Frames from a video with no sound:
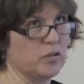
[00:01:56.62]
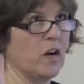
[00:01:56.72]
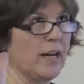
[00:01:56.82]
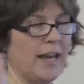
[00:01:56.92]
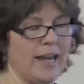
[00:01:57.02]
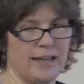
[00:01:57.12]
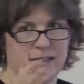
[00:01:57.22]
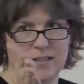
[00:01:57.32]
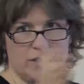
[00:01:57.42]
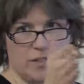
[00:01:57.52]

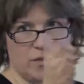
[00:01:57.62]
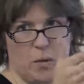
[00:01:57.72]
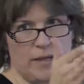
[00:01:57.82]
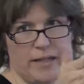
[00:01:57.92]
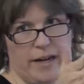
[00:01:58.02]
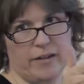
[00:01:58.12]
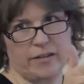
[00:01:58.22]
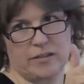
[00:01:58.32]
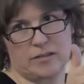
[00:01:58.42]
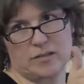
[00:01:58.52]
truncated to 20
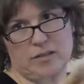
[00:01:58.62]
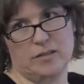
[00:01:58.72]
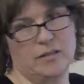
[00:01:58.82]
characters.